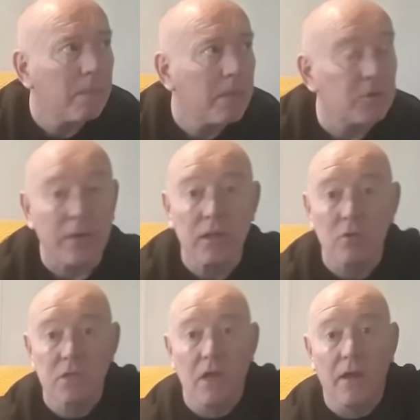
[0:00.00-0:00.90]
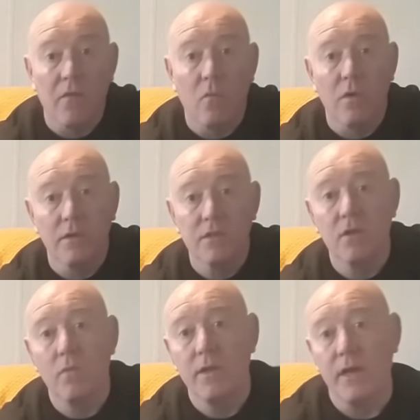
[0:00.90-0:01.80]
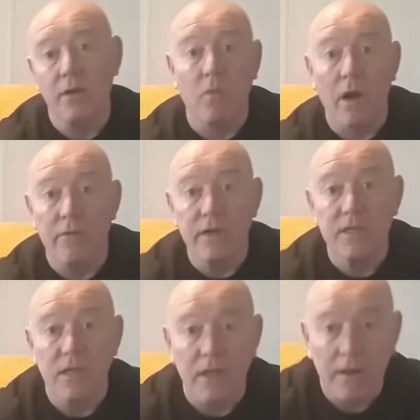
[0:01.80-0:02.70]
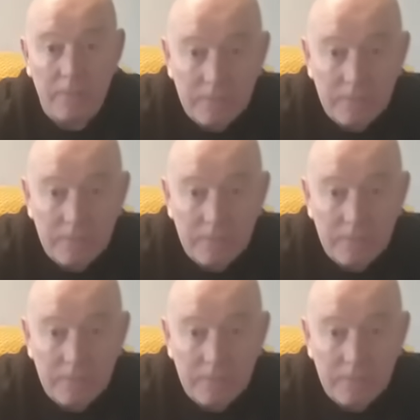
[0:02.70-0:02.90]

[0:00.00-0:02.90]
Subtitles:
So it looks like the ones that we did quite recently.